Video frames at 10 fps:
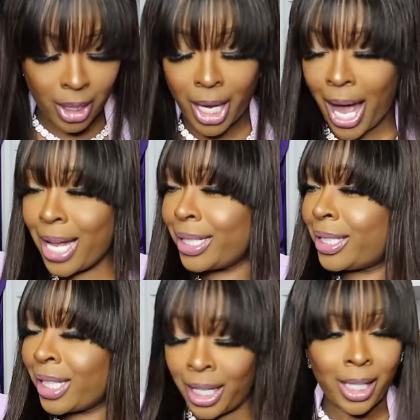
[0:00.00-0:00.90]

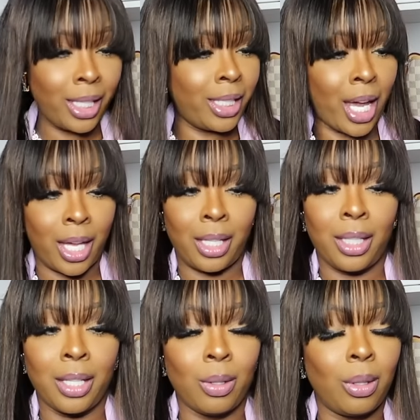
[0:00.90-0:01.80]
God diggity dang it.